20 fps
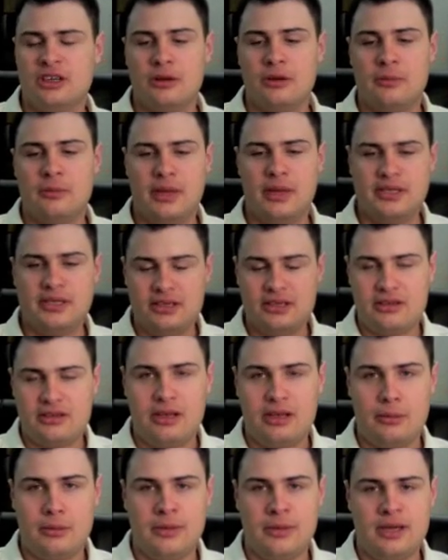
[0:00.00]

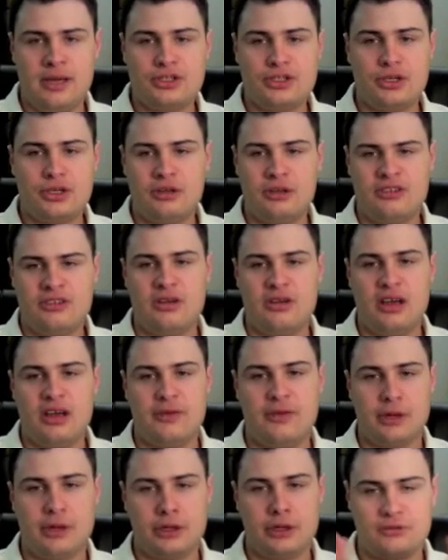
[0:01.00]
basically make sure that you
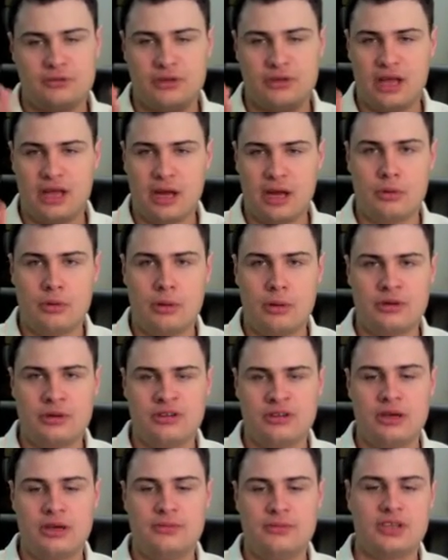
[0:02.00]
have a lot of rubber
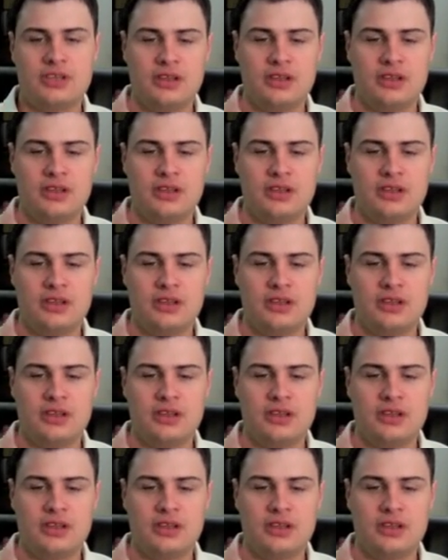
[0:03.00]
gloves,